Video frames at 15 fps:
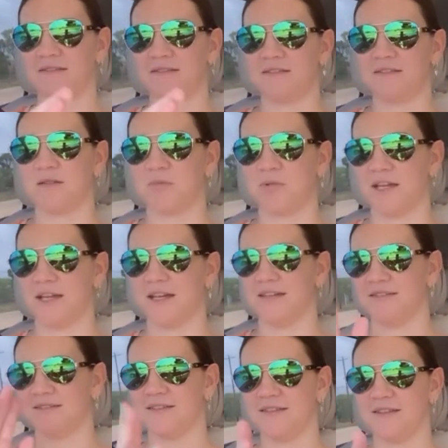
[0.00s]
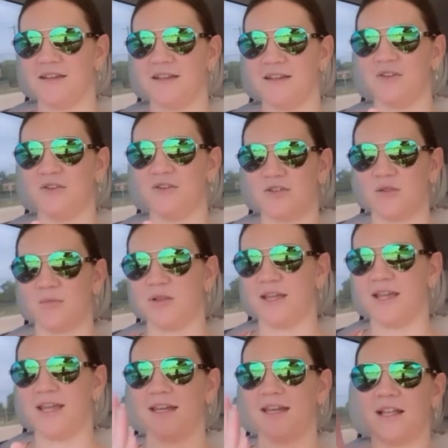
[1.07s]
That's the plan. Usually the plan,